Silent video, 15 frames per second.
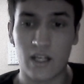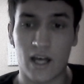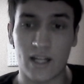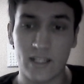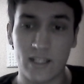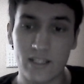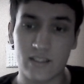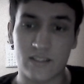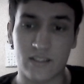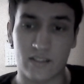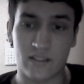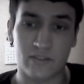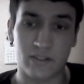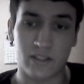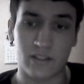At least
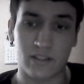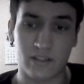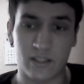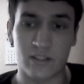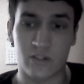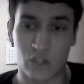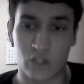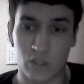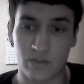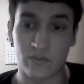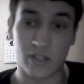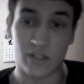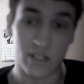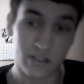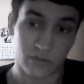successfully in terms
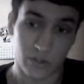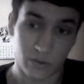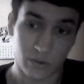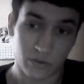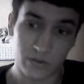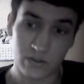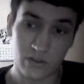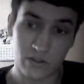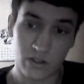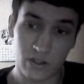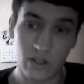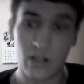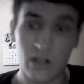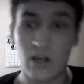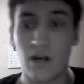of his views.
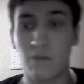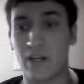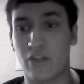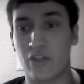By